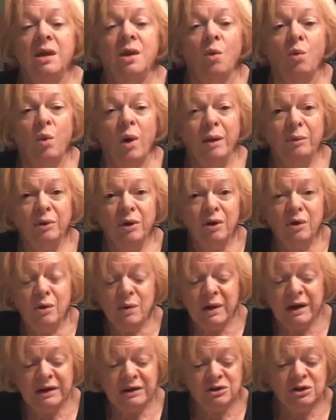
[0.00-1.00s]
what we're
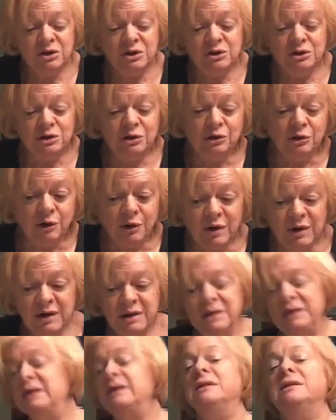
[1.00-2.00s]
going to do
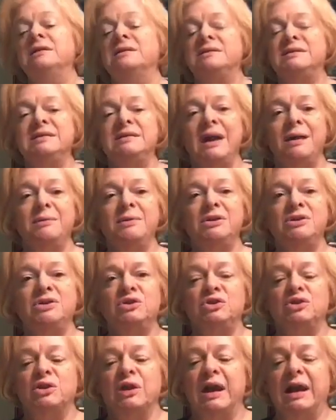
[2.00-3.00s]
is
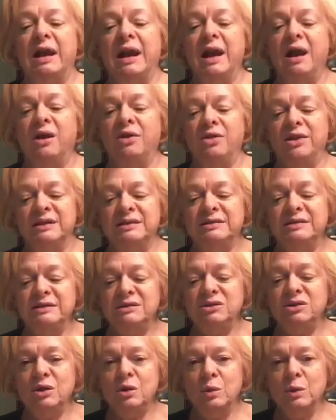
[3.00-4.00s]
demonstrate how this is
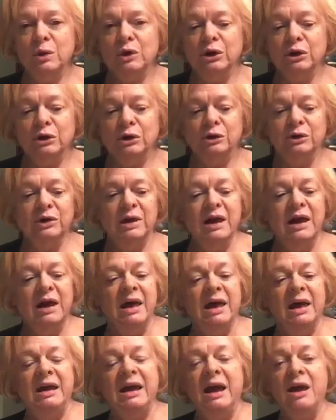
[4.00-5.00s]
the world
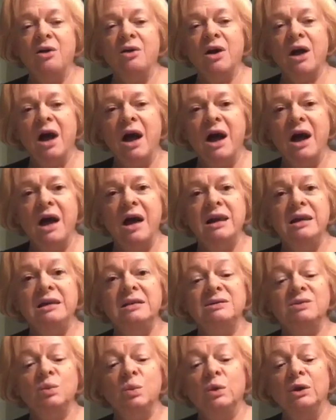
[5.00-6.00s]
and how God
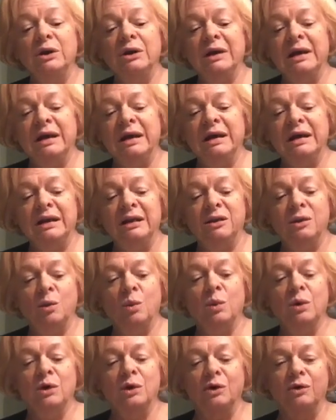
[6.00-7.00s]
is working in the
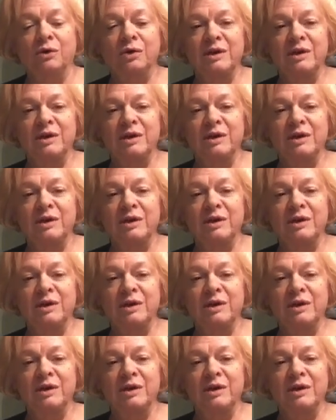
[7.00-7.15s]
world.